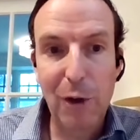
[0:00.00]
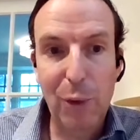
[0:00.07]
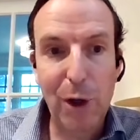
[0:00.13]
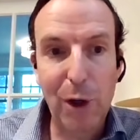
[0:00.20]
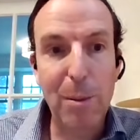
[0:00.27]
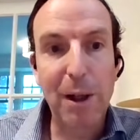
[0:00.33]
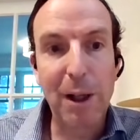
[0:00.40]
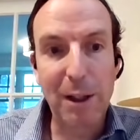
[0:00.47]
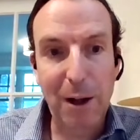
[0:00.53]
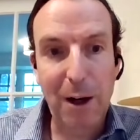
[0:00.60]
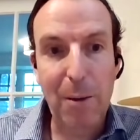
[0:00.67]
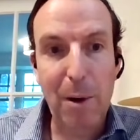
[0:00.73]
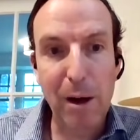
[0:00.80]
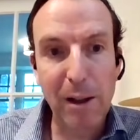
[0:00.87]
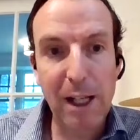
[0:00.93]
300 million
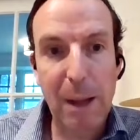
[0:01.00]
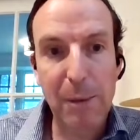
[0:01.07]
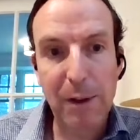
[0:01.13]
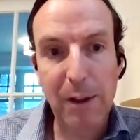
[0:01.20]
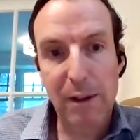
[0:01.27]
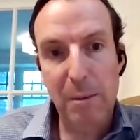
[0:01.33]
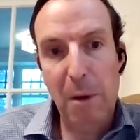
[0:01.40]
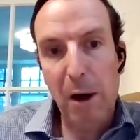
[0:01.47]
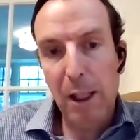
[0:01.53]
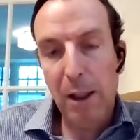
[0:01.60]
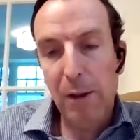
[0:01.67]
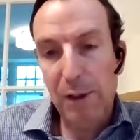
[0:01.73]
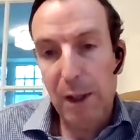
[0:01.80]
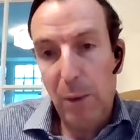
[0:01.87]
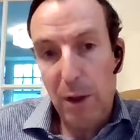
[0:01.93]
dollar market caps because the
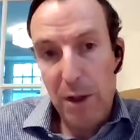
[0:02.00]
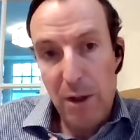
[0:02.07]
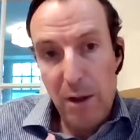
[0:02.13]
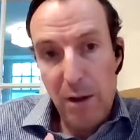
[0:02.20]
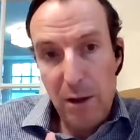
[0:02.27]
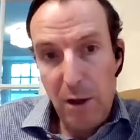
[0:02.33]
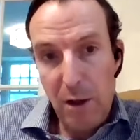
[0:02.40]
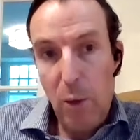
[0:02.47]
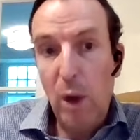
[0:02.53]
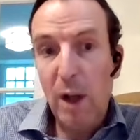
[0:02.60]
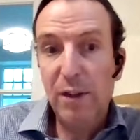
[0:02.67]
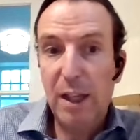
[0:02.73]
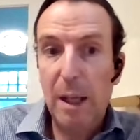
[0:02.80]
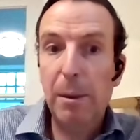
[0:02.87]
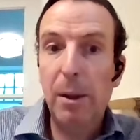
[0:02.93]
market will say, well, you're, you're
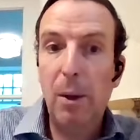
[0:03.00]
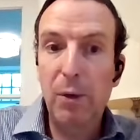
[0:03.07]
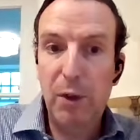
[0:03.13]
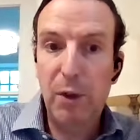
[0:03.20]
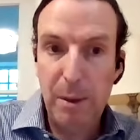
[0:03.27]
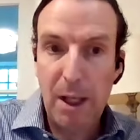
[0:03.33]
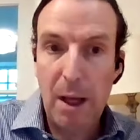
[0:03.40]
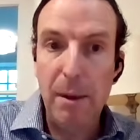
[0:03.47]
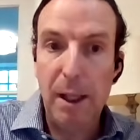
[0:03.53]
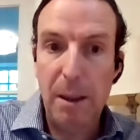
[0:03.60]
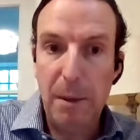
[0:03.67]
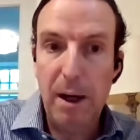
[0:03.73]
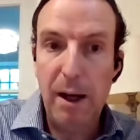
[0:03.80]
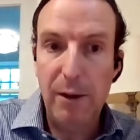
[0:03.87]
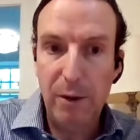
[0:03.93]
one step closer to becoming
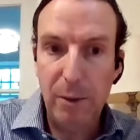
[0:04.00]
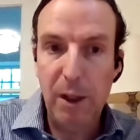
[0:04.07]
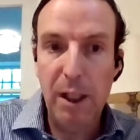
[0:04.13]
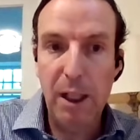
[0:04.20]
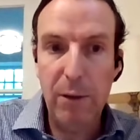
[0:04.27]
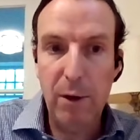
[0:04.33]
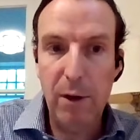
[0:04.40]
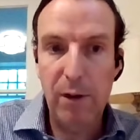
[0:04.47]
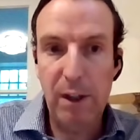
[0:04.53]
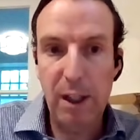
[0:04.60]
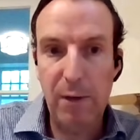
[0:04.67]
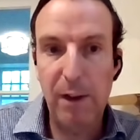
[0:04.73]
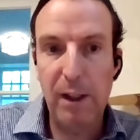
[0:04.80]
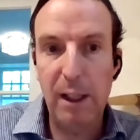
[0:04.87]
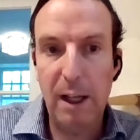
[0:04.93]
a mine. So we're going to give you a
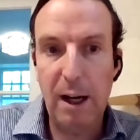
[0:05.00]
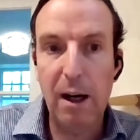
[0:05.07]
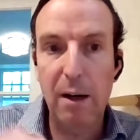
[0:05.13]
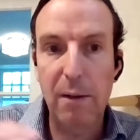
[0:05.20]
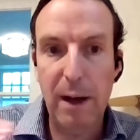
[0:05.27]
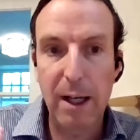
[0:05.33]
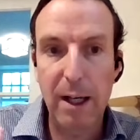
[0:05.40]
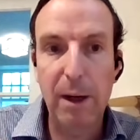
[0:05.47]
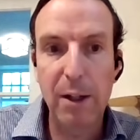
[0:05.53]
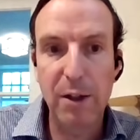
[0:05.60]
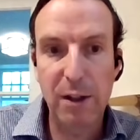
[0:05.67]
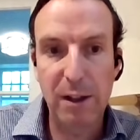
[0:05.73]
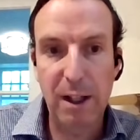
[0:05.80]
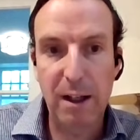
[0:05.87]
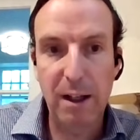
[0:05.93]
significantly higher
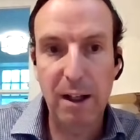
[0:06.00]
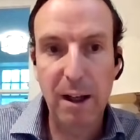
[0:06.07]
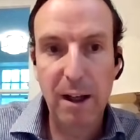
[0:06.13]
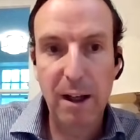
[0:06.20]
valuation than